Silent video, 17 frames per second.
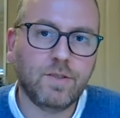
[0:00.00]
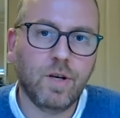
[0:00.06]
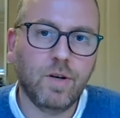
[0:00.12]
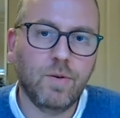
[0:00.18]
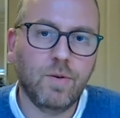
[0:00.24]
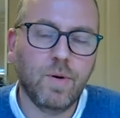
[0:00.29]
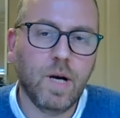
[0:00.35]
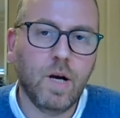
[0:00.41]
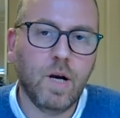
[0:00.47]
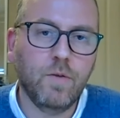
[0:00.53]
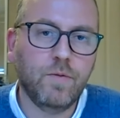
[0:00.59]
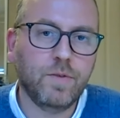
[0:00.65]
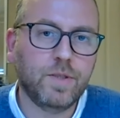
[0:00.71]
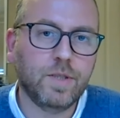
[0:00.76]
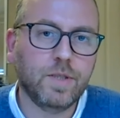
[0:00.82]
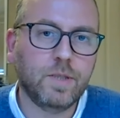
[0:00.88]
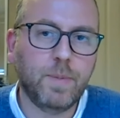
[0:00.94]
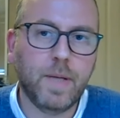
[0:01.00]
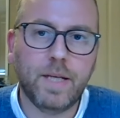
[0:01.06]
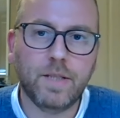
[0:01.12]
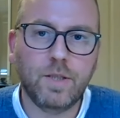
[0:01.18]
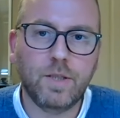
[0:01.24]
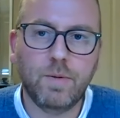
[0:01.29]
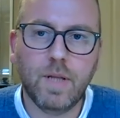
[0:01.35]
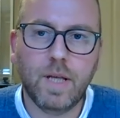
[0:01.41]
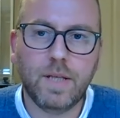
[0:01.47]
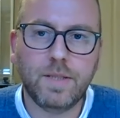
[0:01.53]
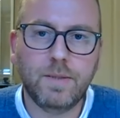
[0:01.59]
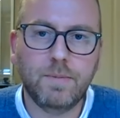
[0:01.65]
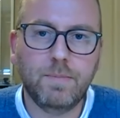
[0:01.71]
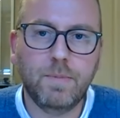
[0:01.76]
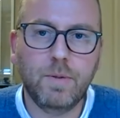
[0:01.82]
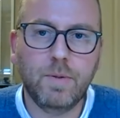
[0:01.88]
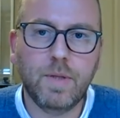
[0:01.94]
So over to the speakers. Who would like
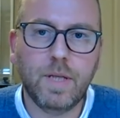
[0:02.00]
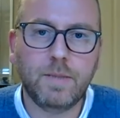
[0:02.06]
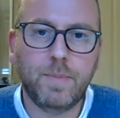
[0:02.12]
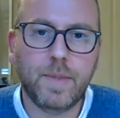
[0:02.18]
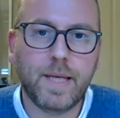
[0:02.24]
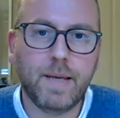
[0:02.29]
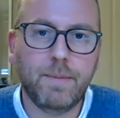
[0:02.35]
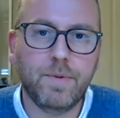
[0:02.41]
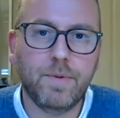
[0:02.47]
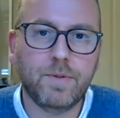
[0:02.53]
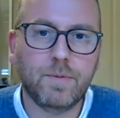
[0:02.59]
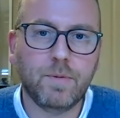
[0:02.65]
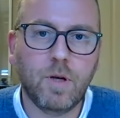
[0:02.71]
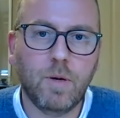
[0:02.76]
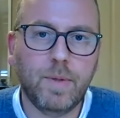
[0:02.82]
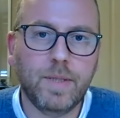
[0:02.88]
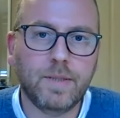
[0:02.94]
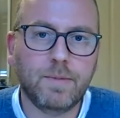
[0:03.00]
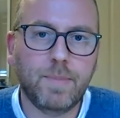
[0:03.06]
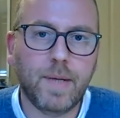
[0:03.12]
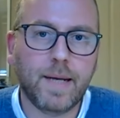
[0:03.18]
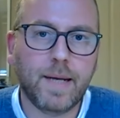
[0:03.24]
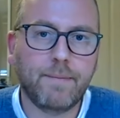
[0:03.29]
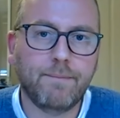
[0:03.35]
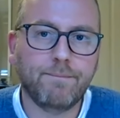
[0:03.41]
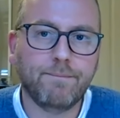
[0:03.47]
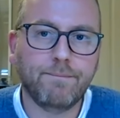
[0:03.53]
to begin with some comments back?